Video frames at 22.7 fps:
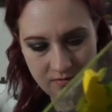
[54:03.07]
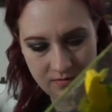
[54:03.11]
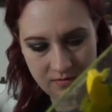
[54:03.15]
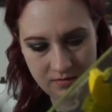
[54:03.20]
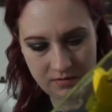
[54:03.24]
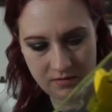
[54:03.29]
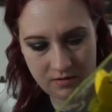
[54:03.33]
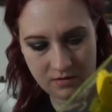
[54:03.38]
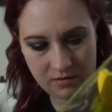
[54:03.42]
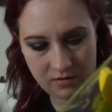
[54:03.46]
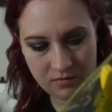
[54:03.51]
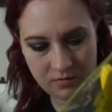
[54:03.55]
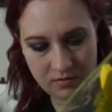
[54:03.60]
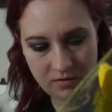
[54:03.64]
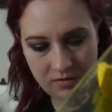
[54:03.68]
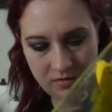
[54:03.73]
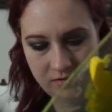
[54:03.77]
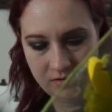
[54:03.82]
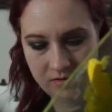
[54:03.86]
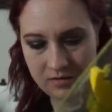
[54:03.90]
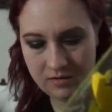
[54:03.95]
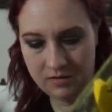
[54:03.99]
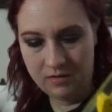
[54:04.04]
Cut
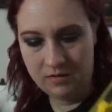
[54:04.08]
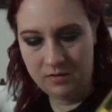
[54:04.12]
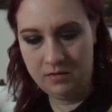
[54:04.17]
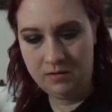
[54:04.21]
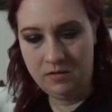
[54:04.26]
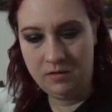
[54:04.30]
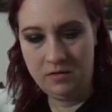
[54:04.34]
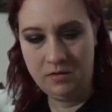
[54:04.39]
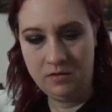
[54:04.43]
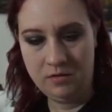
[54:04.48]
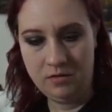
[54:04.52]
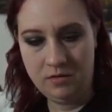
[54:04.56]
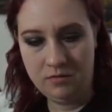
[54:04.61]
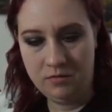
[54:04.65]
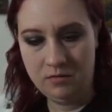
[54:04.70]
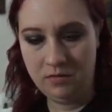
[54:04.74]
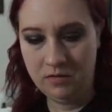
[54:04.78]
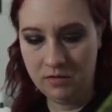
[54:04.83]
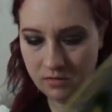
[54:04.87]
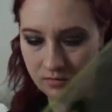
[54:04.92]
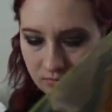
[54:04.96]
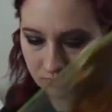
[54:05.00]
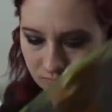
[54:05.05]
across. Get your
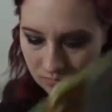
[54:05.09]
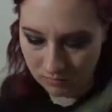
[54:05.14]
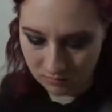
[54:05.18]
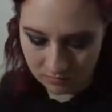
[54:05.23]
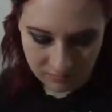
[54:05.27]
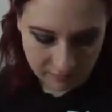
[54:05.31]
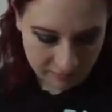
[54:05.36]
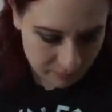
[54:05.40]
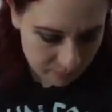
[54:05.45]
little roll of